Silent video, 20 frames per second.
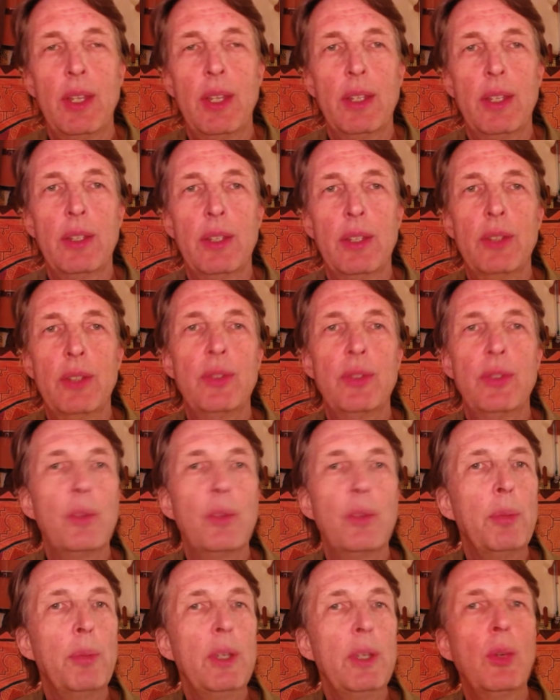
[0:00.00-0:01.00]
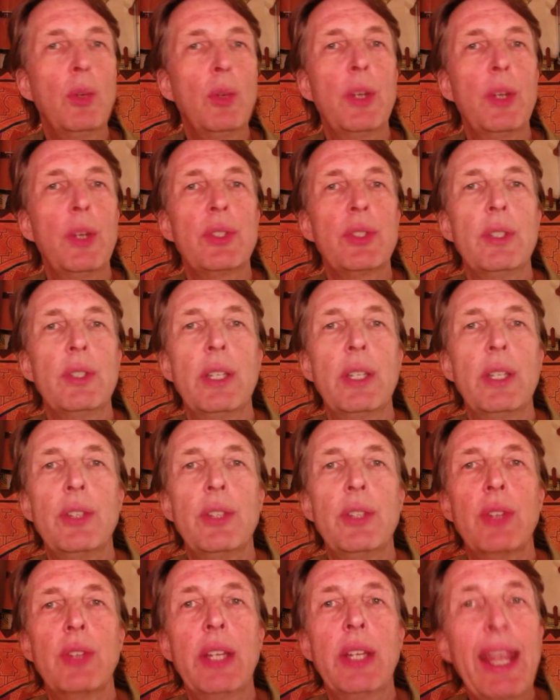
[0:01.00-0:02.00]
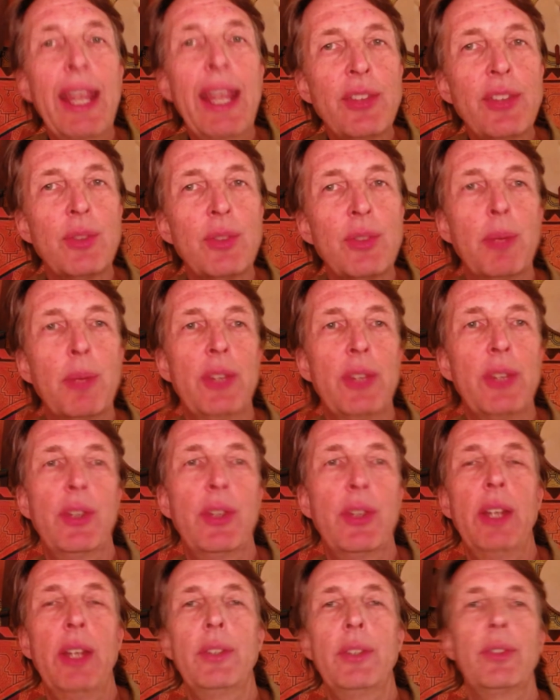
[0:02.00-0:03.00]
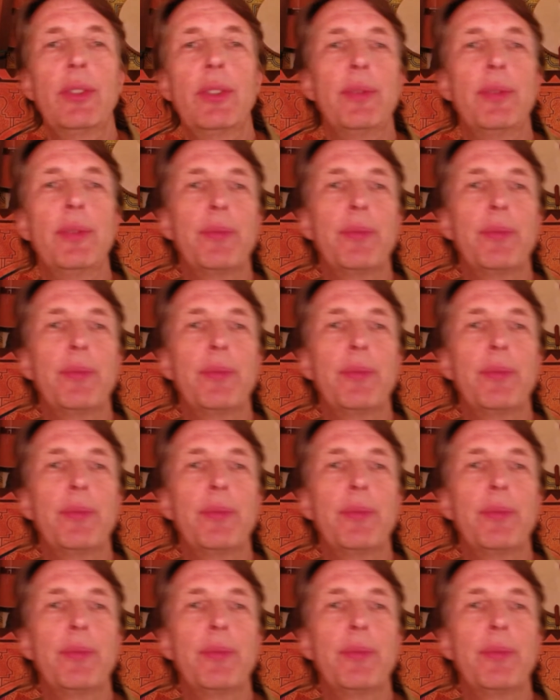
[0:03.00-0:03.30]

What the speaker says: This is a big question that is unanswered by science.